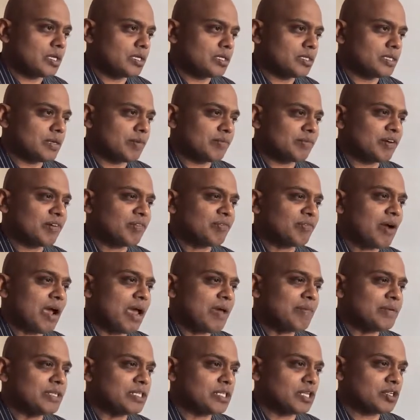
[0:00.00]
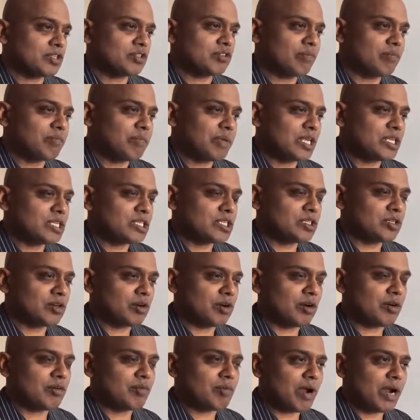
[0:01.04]
Chapter 5 is also based
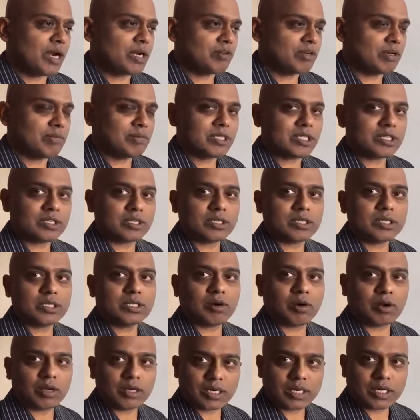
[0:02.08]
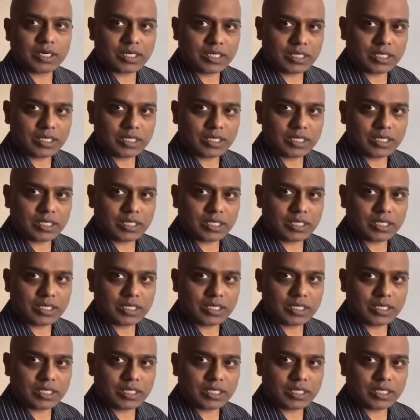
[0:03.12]
on what we have studied already.